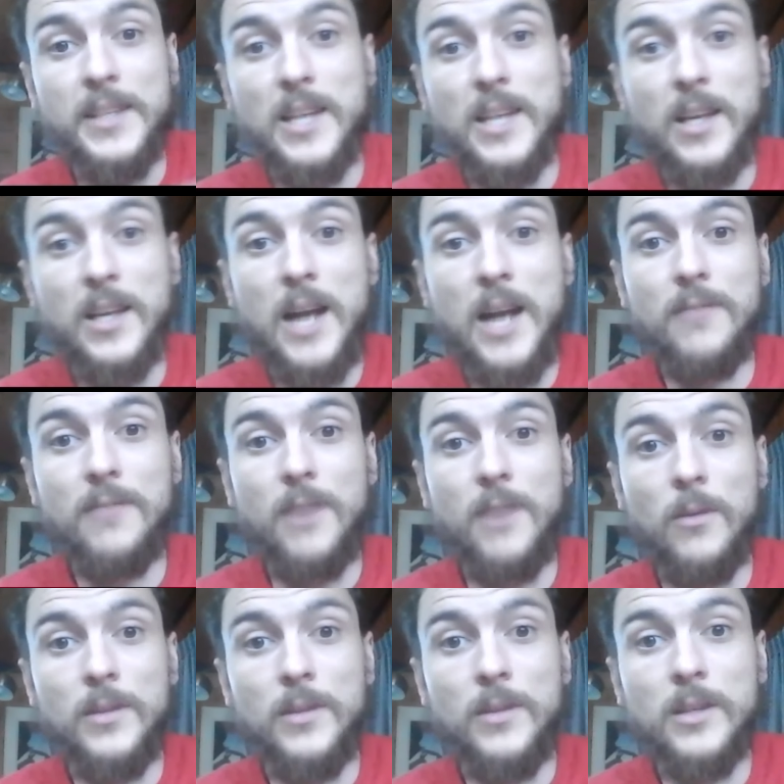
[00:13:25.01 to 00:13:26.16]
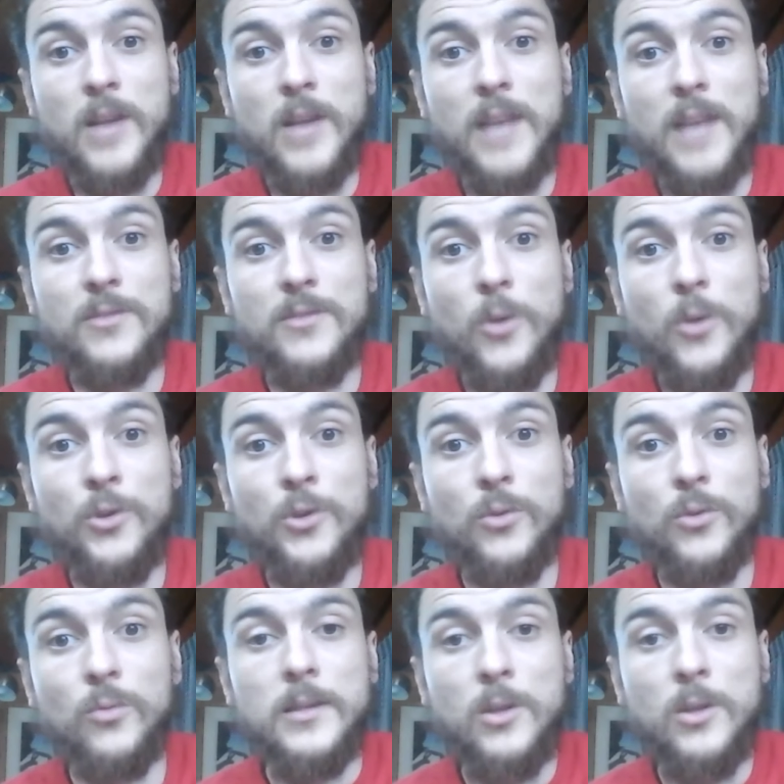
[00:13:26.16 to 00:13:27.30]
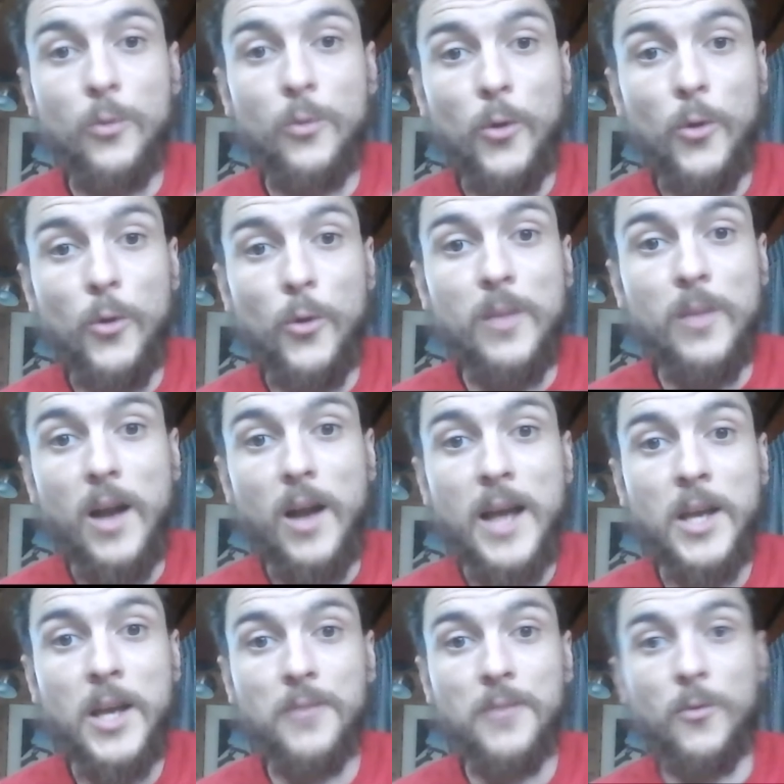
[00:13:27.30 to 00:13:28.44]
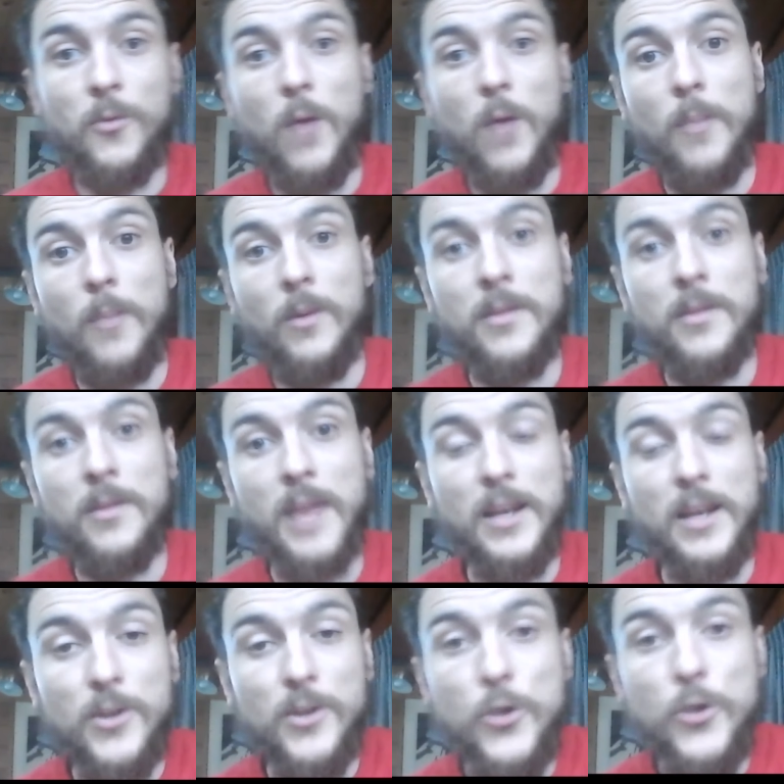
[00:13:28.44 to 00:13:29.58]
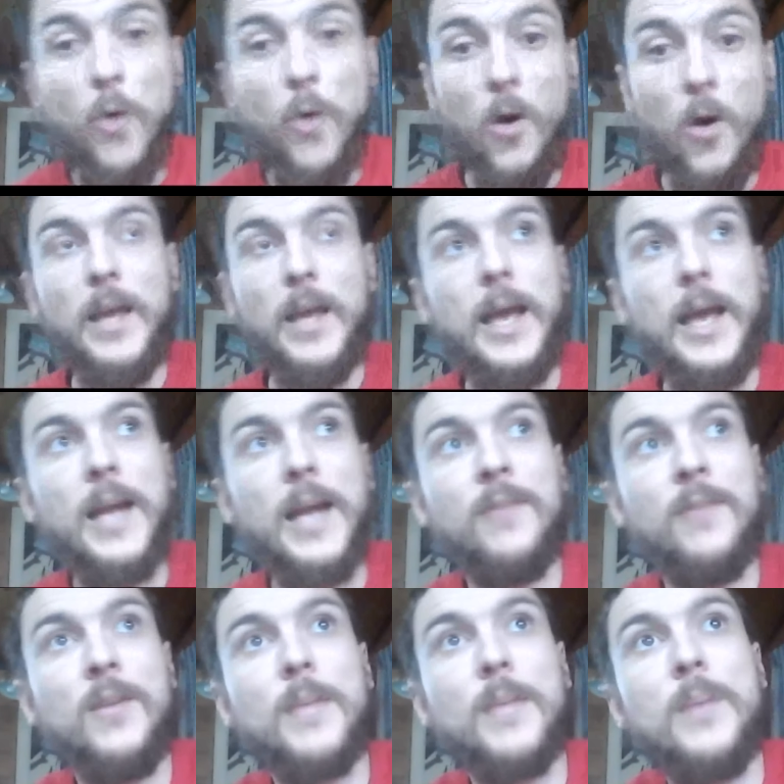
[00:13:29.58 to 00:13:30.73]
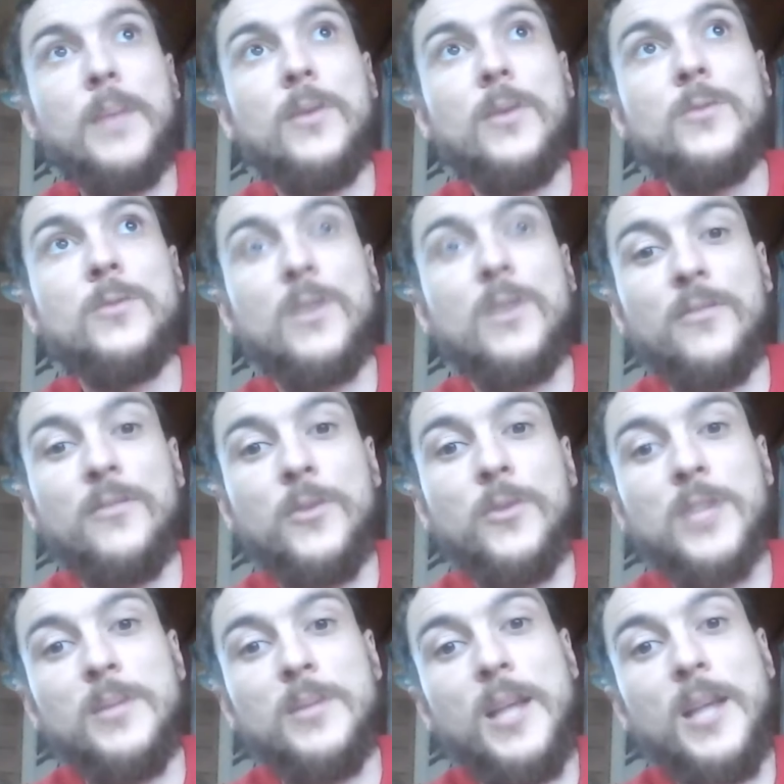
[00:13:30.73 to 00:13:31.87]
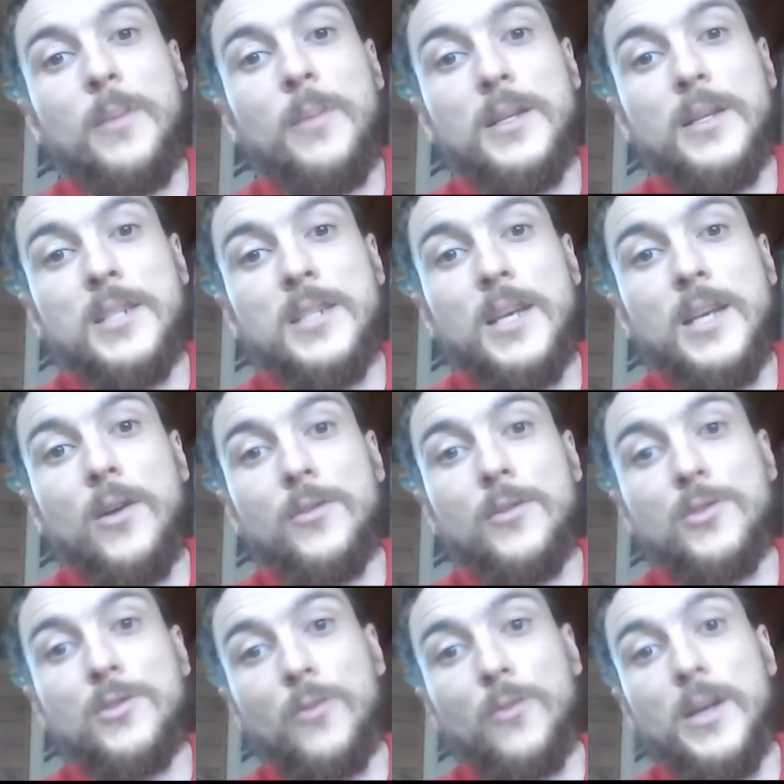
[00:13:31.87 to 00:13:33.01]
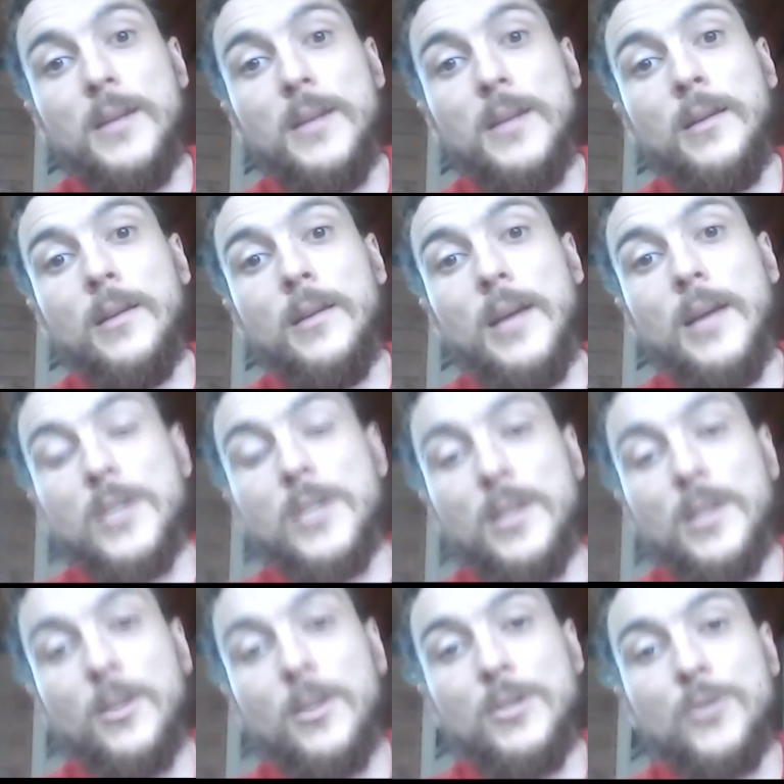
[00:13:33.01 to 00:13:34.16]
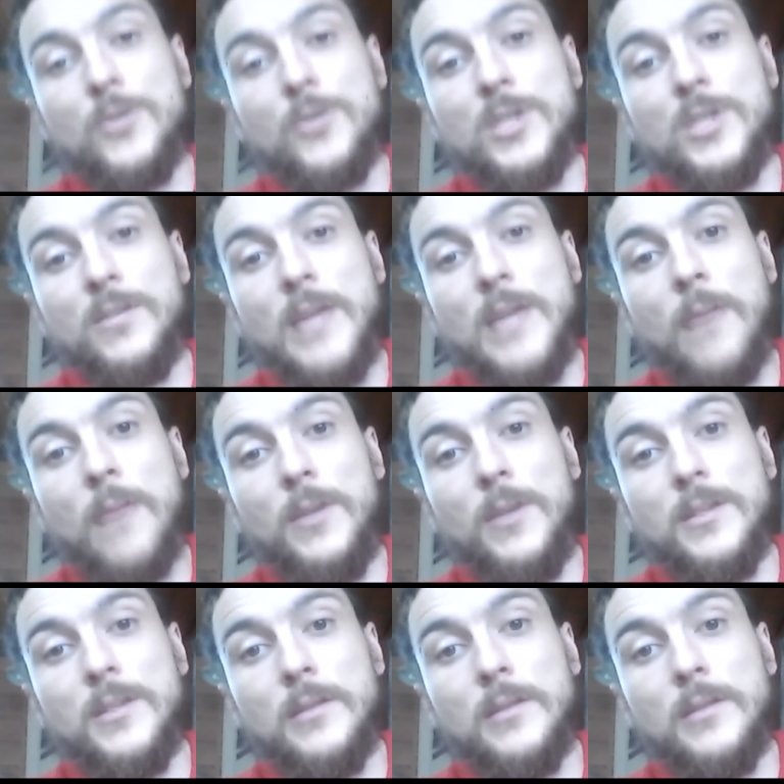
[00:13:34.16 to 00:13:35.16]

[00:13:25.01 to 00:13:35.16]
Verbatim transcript: like kind of a, uh, the kind of social group that I kind of grew up with and knew of, and I feel like maybe it was one of the first times that had been seen on screen. And so I think it was interesting for that reason.